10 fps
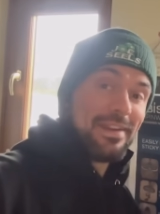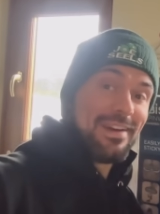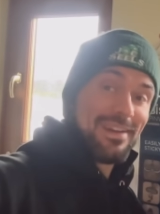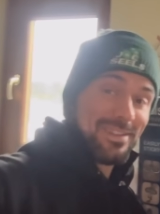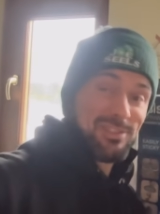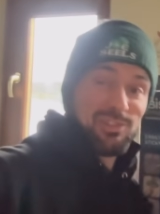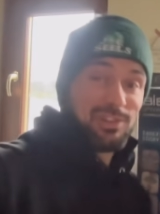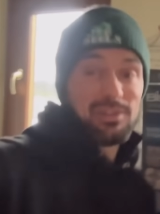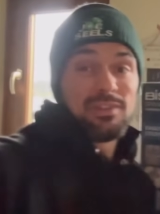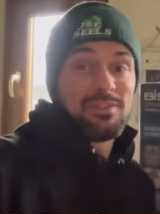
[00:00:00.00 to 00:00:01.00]
yeah, I can show
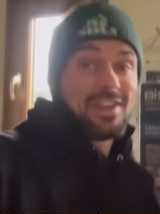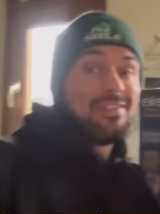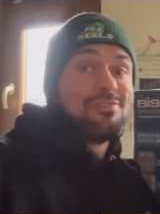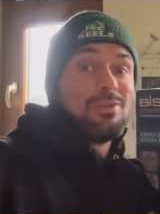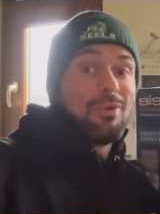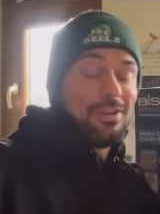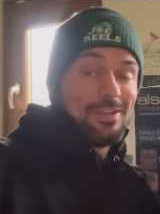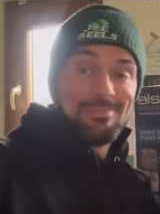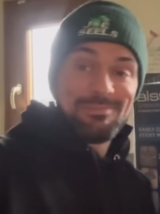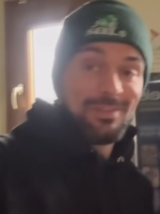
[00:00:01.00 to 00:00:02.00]
you if, if you want it.
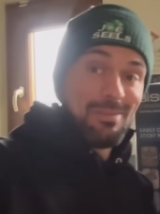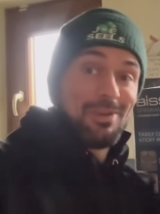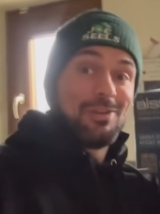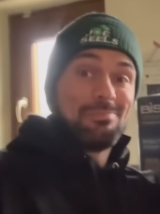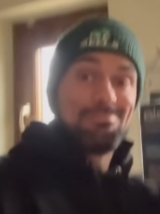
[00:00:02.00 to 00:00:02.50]
Let me know.